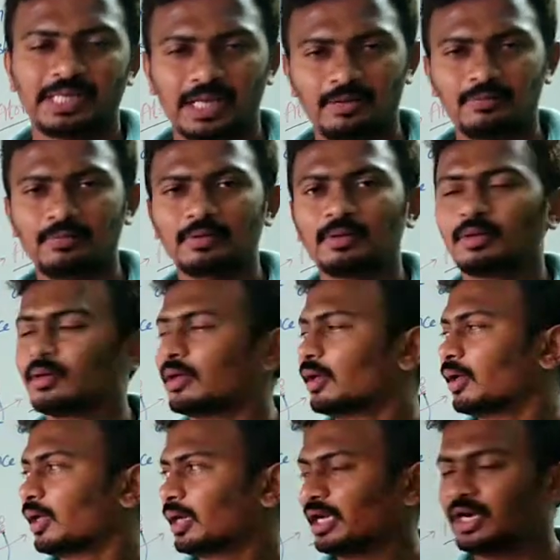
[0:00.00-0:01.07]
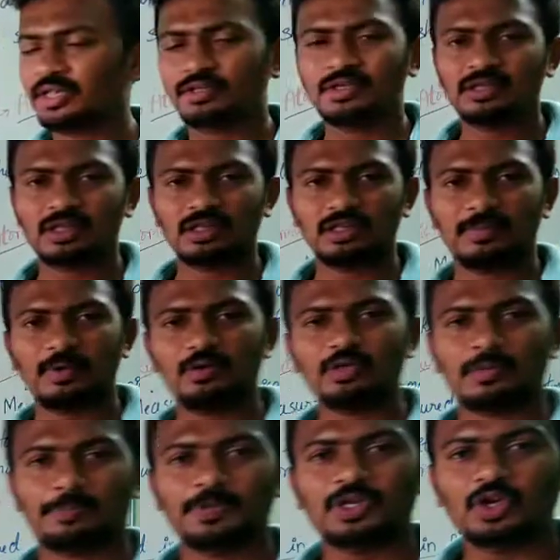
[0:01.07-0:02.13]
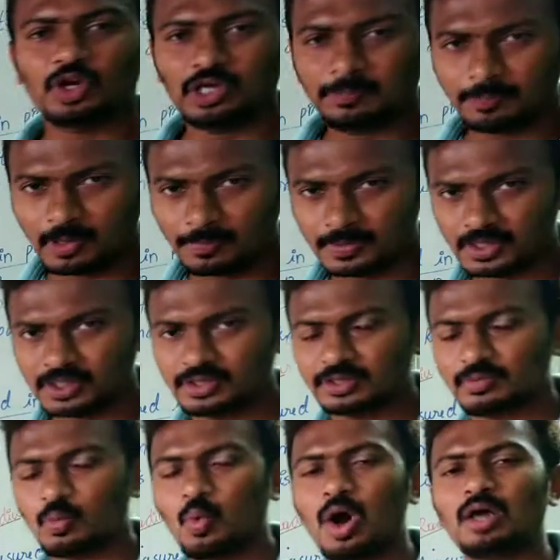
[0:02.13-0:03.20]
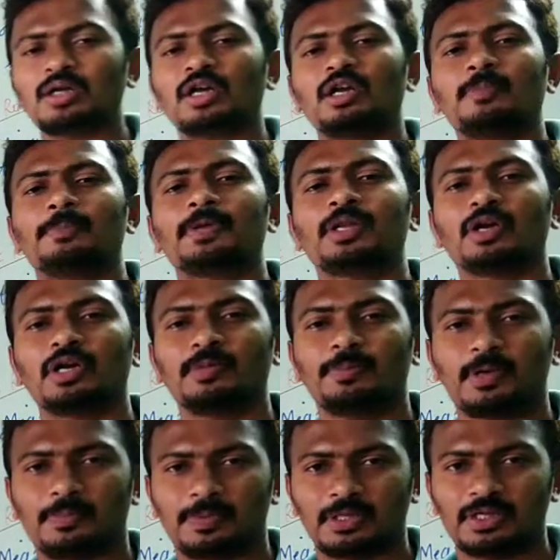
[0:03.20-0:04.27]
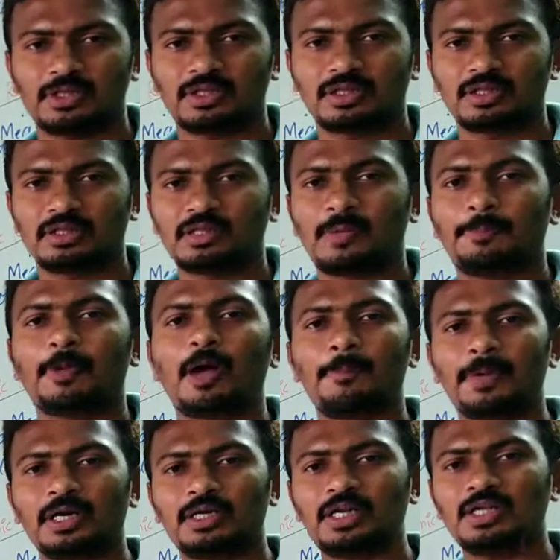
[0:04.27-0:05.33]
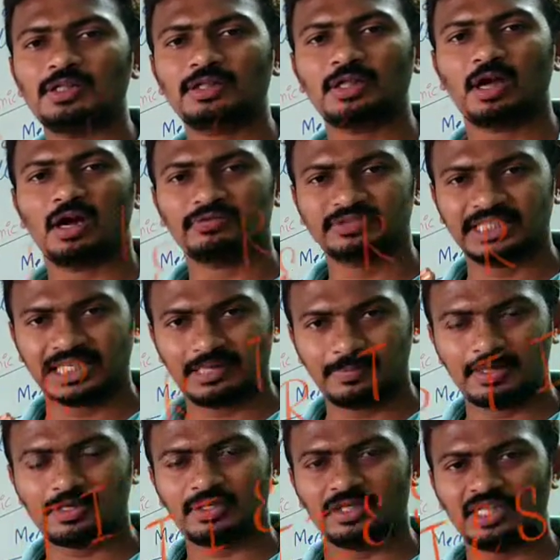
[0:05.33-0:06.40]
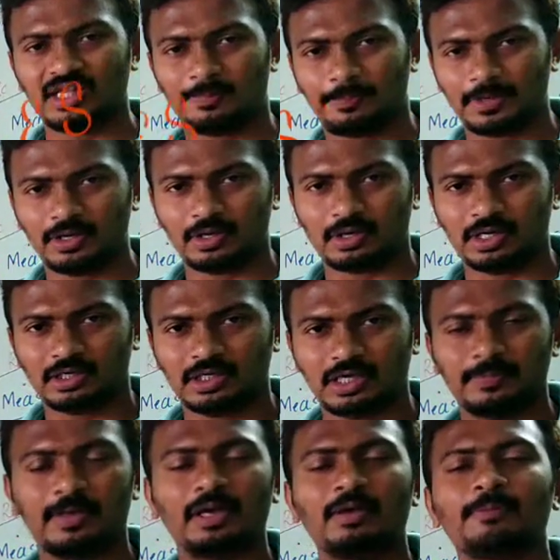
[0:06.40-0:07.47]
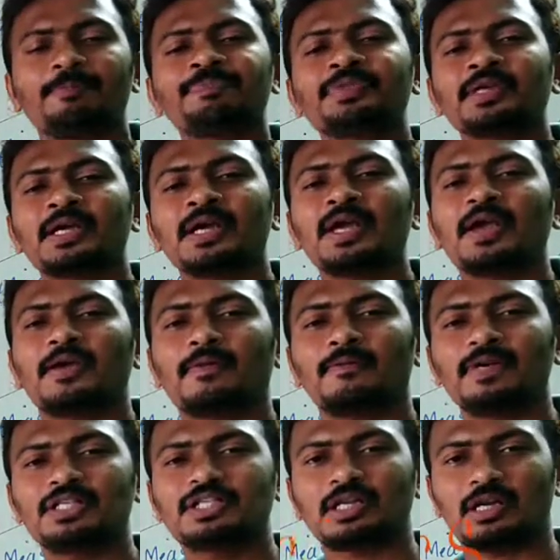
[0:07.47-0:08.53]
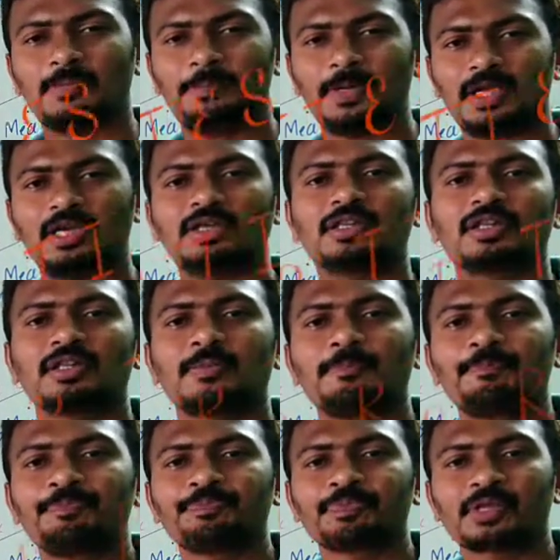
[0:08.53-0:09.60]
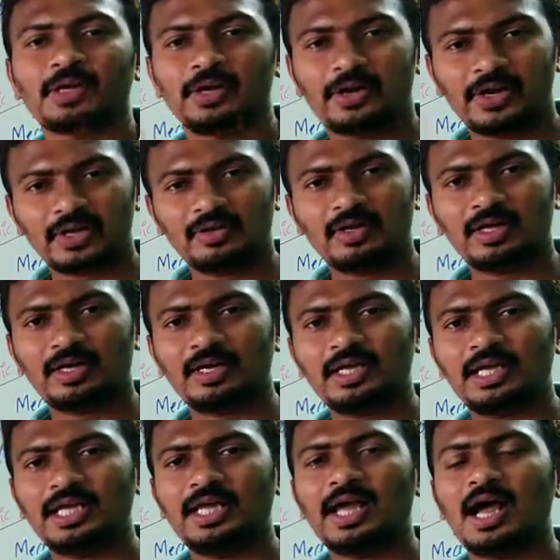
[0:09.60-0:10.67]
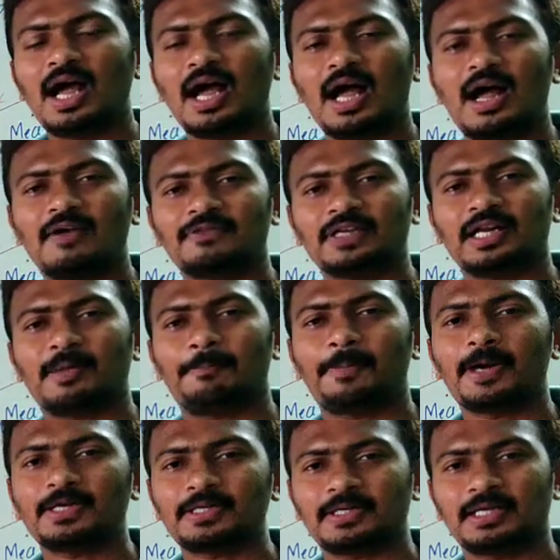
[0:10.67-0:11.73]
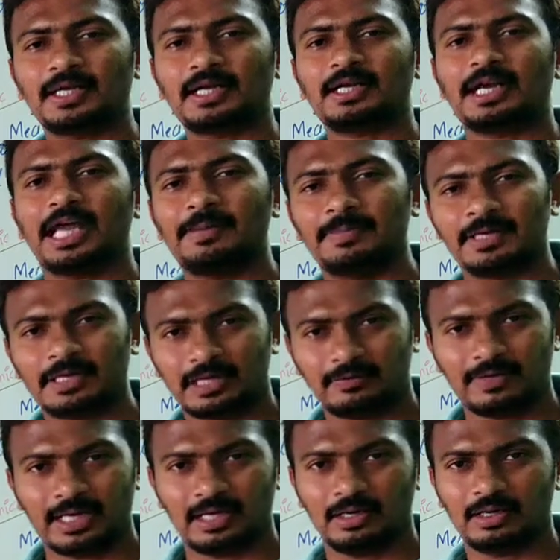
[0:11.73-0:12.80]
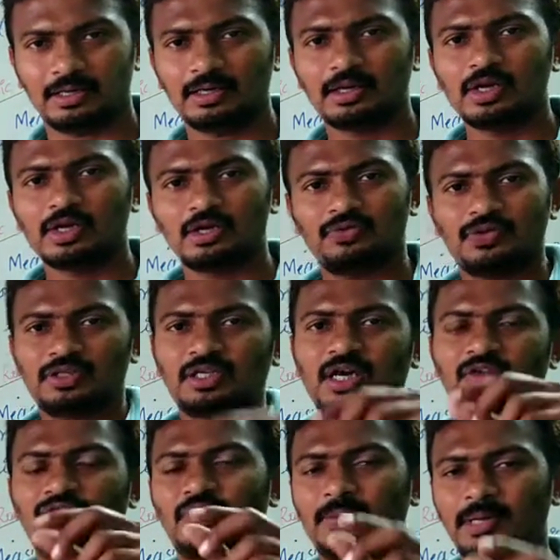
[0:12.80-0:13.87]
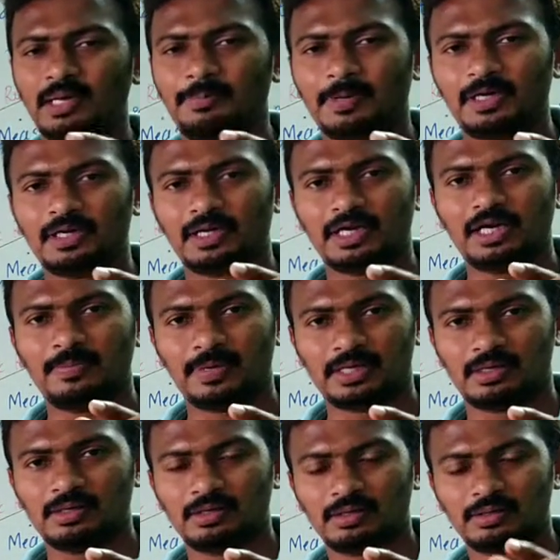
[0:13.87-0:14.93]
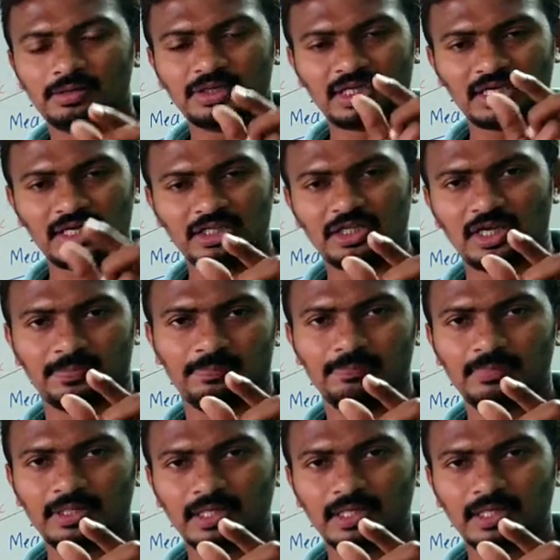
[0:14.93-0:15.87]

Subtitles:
Now, let us discuss about the periodic properties. What are periodic properties? The properties of the elements in the periodic table which repeats regularly after a particular time interval. If you start from a particular element, say lithium,